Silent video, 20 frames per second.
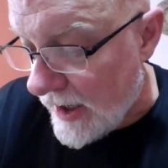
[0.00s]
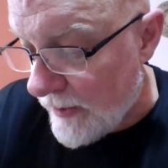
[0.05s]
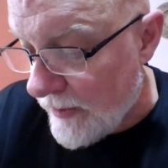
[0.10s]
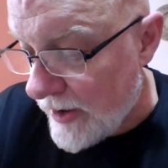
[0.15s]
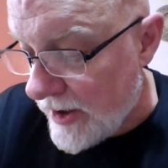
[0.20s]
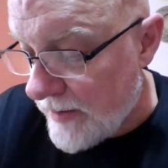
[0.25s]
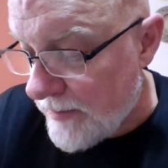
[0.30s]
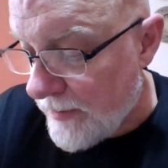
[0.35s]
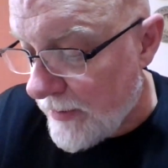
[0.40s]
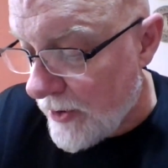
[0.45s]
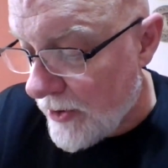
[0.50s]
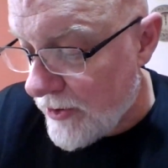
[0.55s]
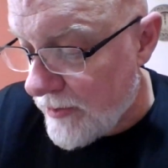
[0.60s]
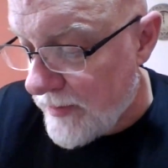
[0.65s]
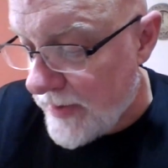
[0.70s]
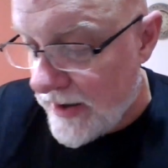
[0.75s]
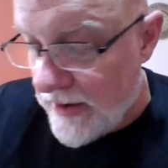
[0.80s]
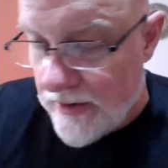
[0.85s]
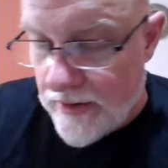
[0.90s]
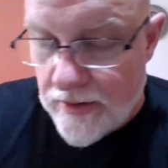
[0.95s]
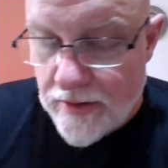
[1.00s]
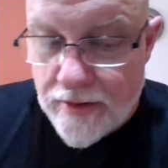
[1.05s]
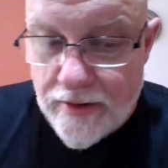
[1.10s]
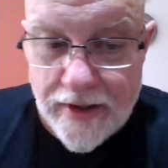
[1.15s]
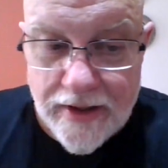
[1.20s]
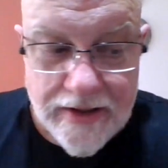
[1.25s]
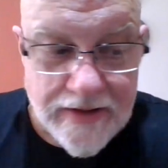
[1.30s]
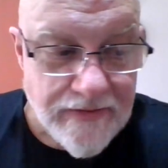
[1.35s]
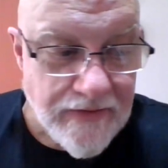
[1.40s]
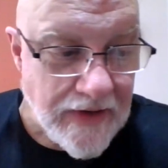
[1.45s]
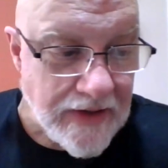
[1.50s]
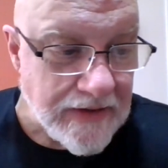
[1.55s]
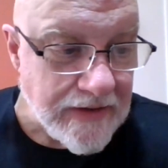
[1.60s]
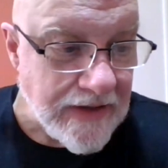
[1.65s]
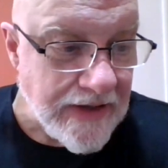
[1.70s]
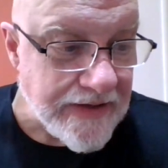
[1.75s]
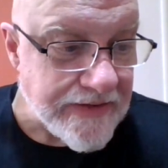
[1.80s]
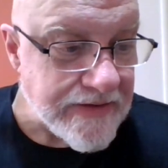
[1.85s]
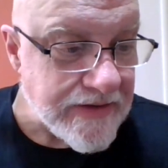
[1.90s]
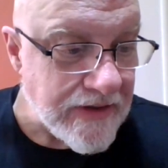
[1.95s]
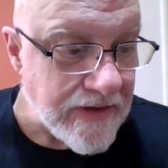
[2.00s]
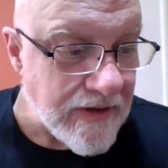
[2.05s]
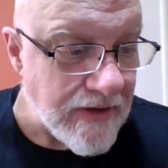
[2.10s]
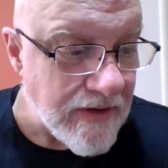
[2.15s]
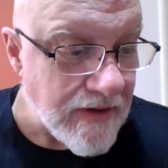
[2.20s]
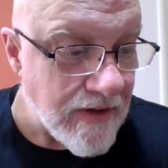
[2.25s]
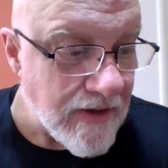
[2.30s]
read Urn Burial, and it's fantastic.